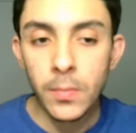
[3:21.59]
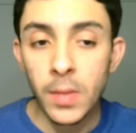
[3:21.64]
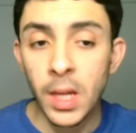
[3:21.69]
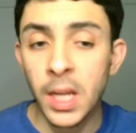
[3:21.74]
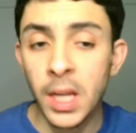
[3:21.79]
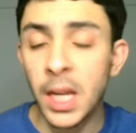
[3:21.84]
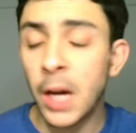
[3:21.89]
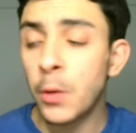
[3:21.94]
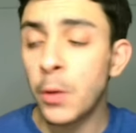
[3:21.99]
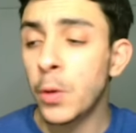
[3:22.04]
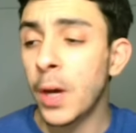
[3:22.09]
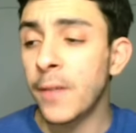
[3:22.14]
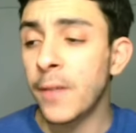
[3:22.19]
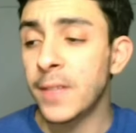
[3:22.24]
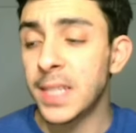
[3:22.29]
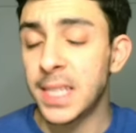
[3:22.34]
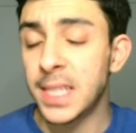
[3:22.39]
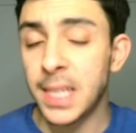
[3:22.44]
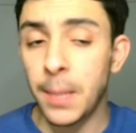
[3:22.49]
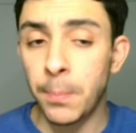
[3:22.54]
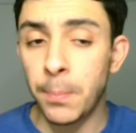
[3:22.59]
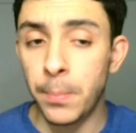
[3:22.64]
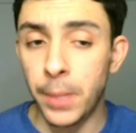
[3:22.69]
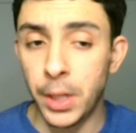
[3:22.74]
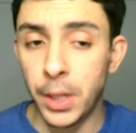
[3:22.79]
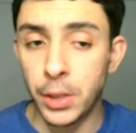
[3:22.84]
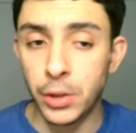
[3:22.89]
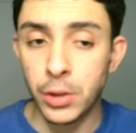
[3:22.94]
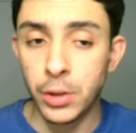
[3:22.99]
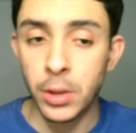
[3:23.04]
Now you have a sub
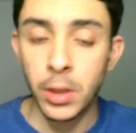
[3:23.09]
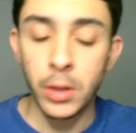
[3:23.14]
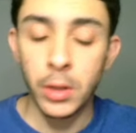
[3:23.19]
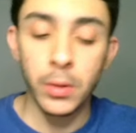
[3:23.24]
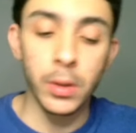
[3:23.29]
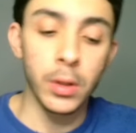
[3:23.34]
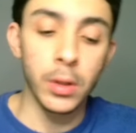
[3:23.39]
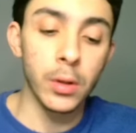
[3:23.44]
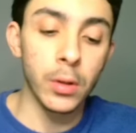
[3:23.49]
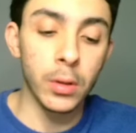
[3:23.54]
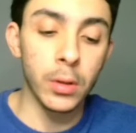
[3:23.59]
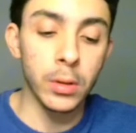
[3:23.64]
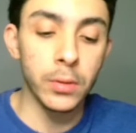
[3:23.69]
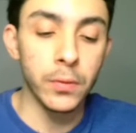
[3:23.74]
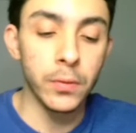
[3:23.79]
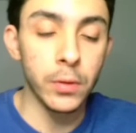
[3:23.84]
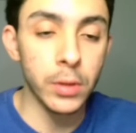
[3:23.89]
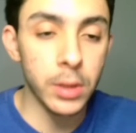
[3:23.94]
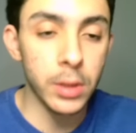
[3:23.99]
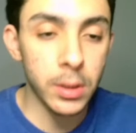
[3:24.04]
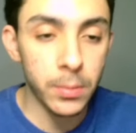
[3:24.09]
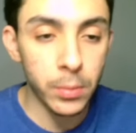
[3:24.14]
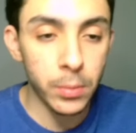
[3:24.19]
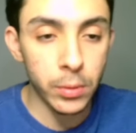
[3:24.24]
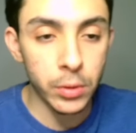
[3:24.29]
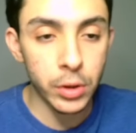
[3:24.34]
page. You can call it, for example,